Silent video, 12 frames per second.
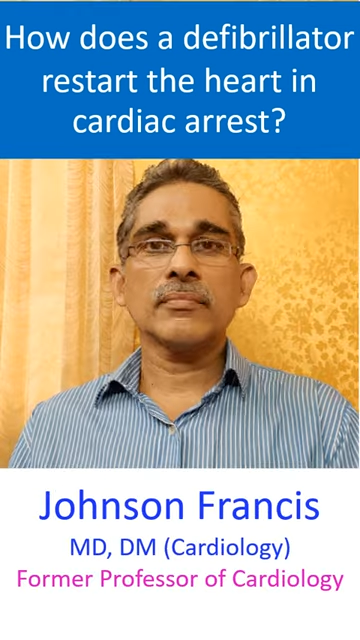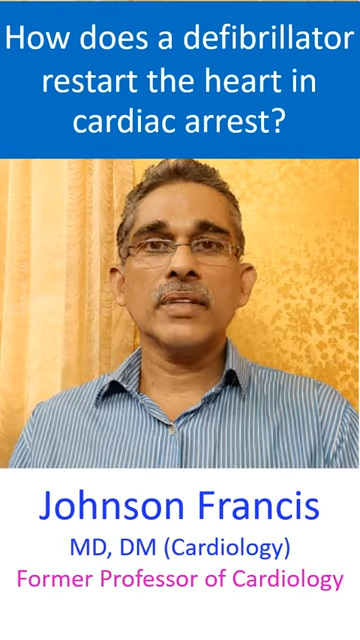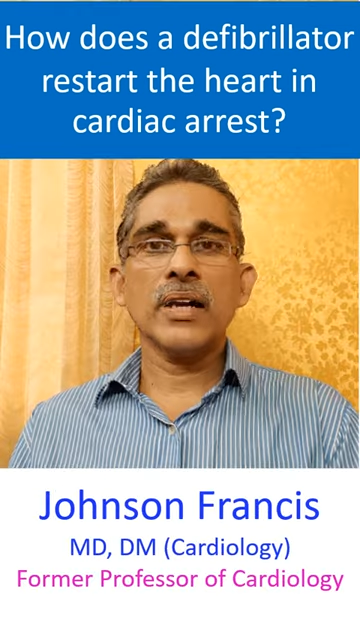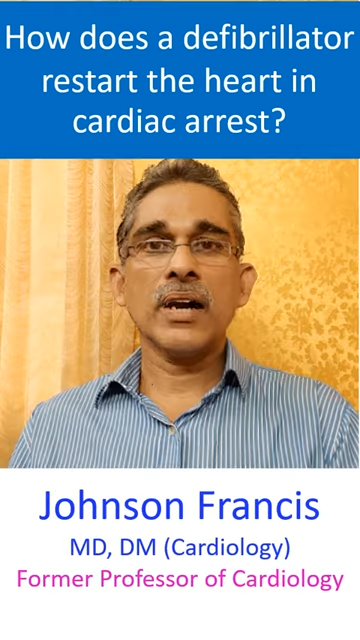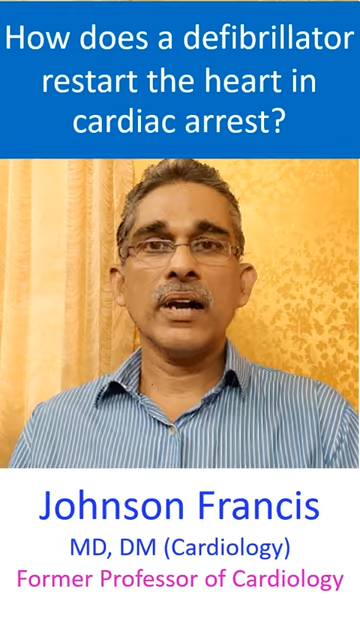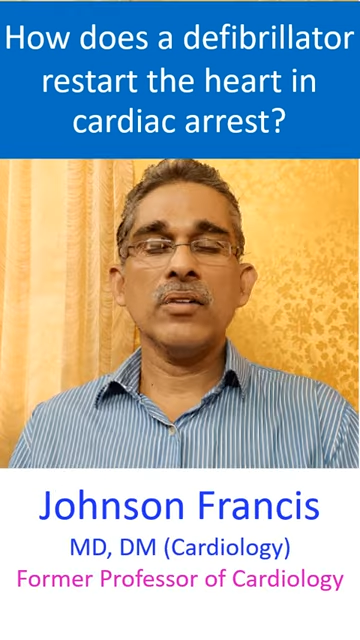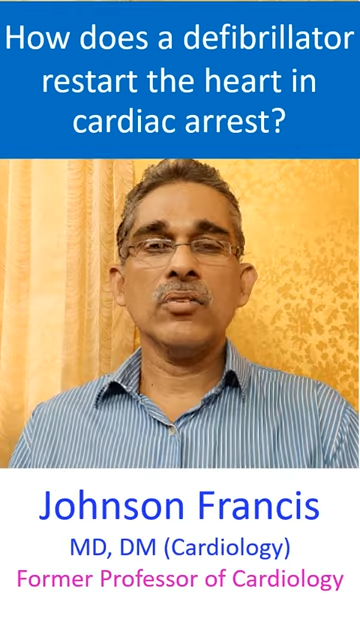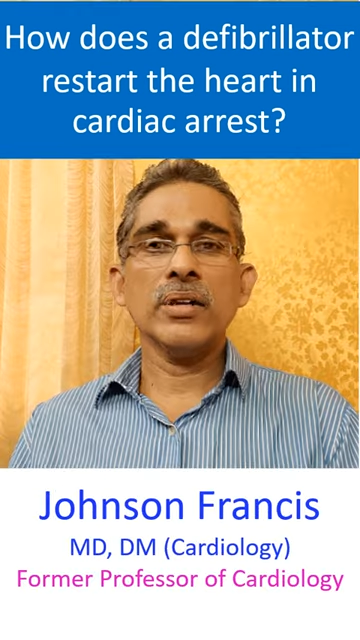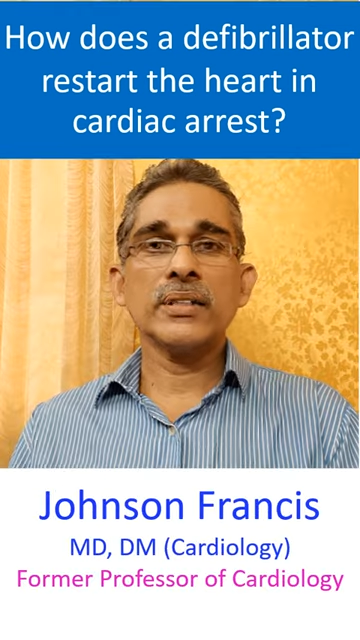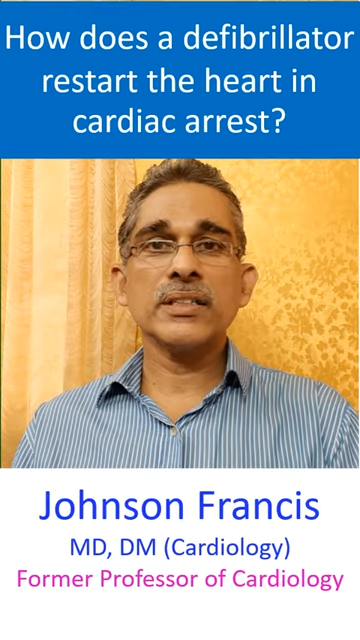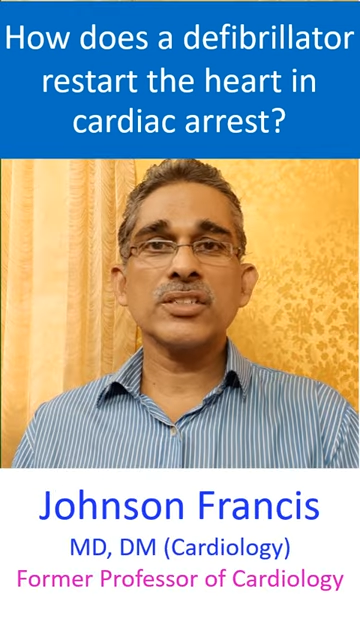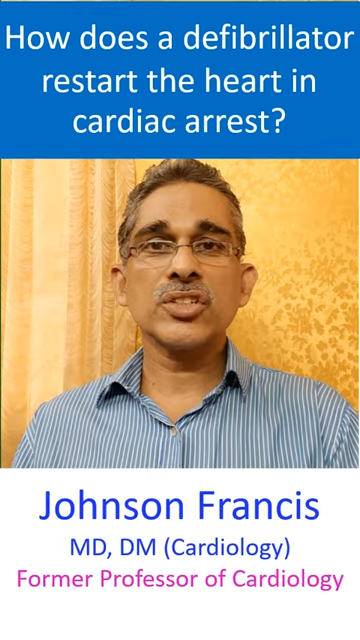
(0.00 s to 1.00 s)
The high
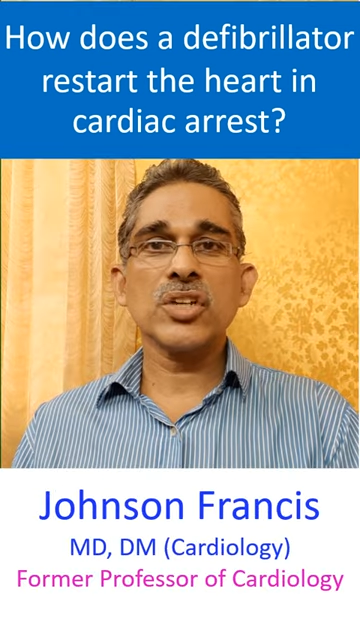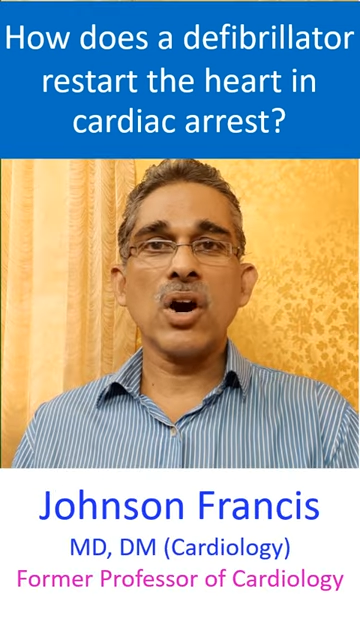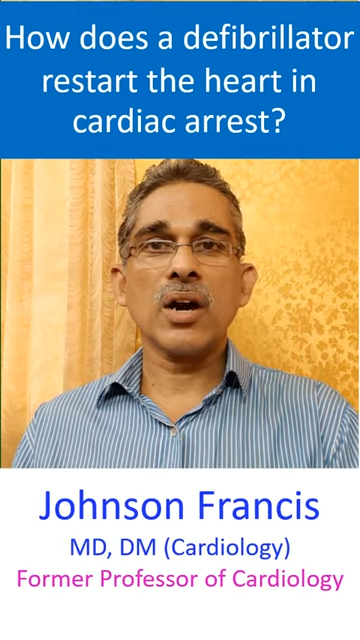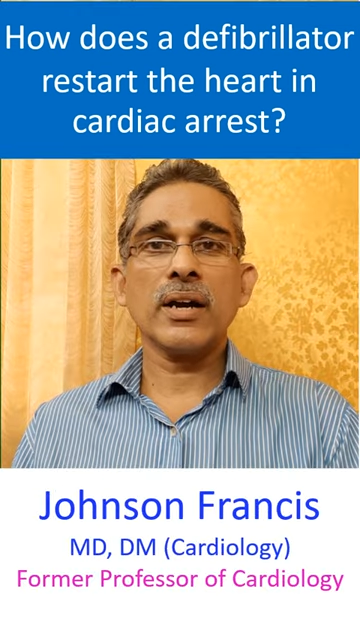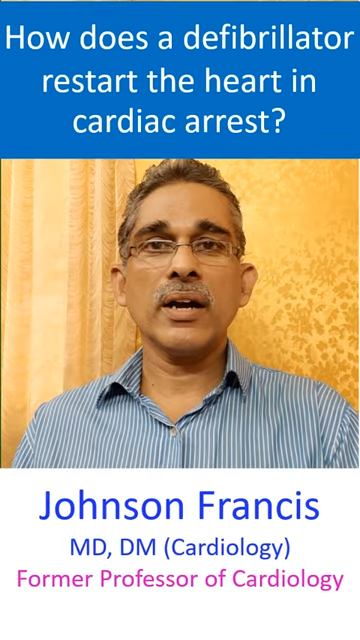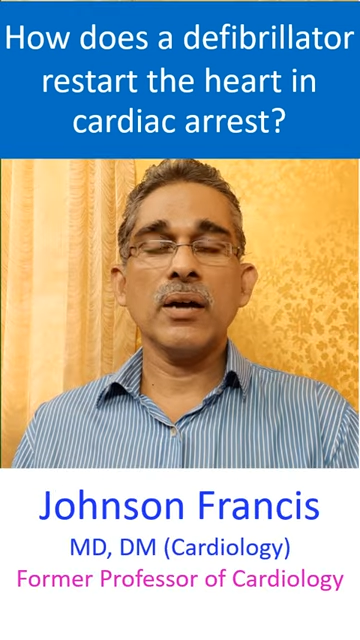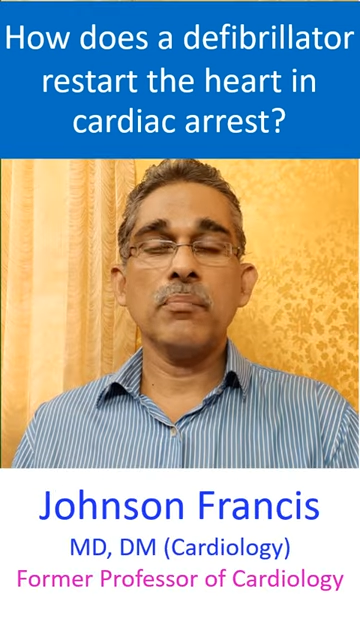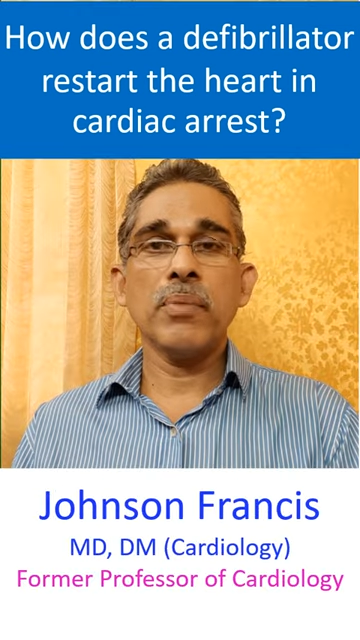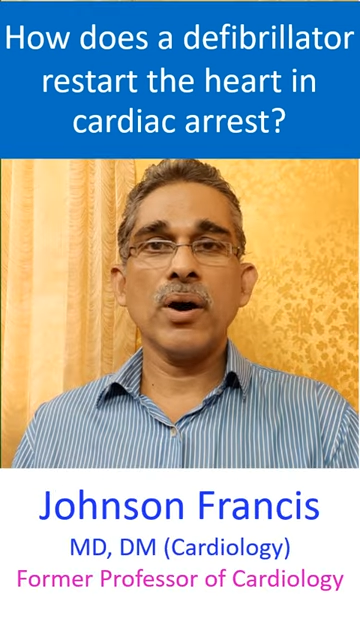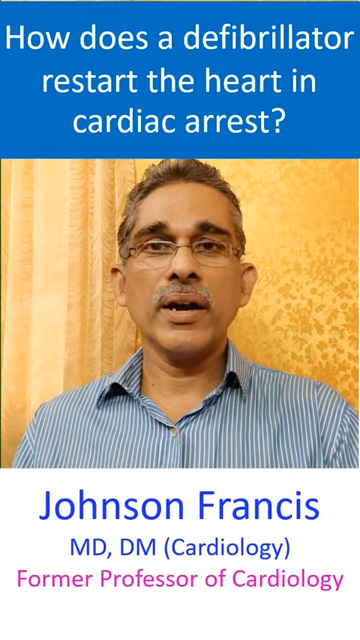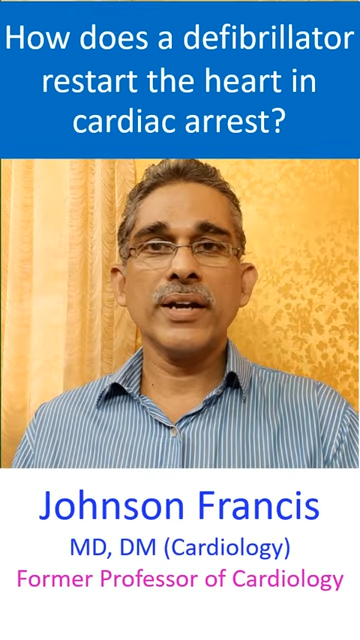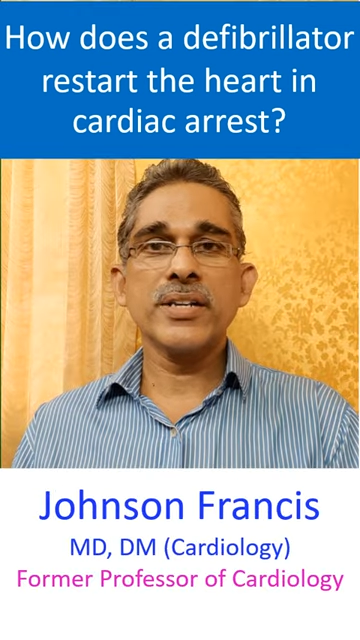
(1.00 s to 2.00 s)
voltage shock
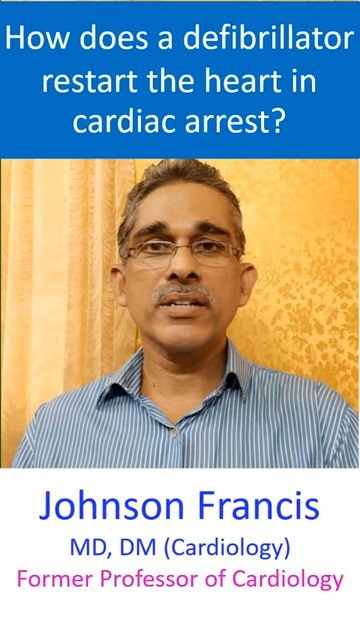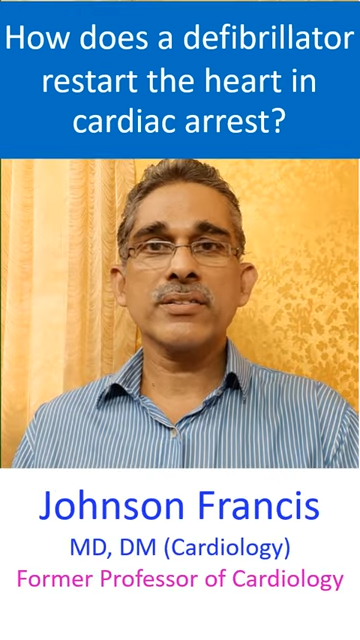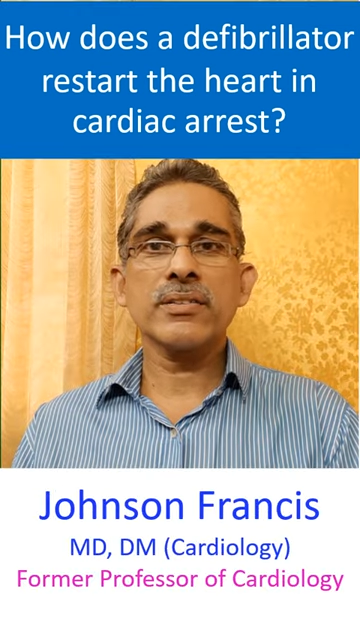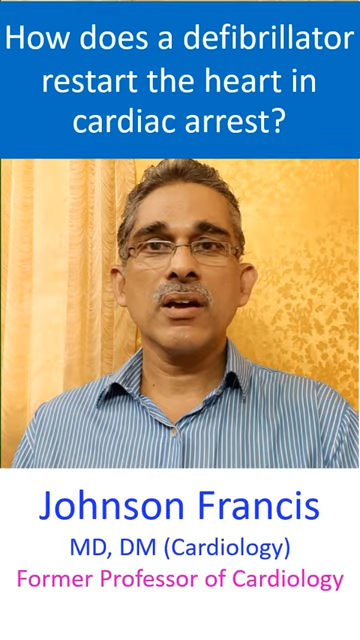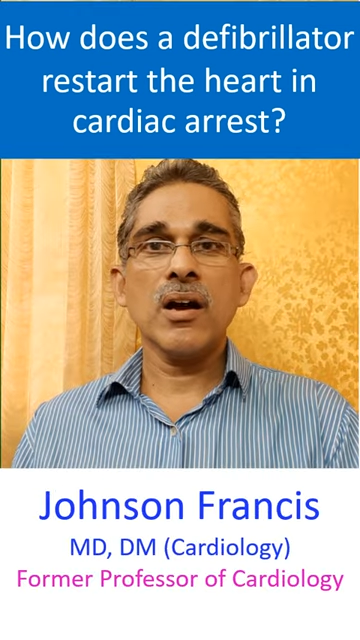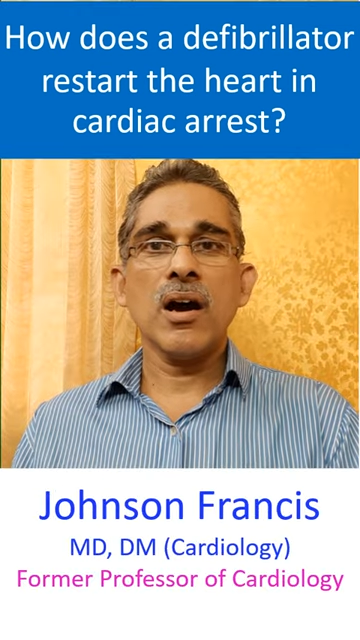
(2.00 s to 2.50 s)
abolishes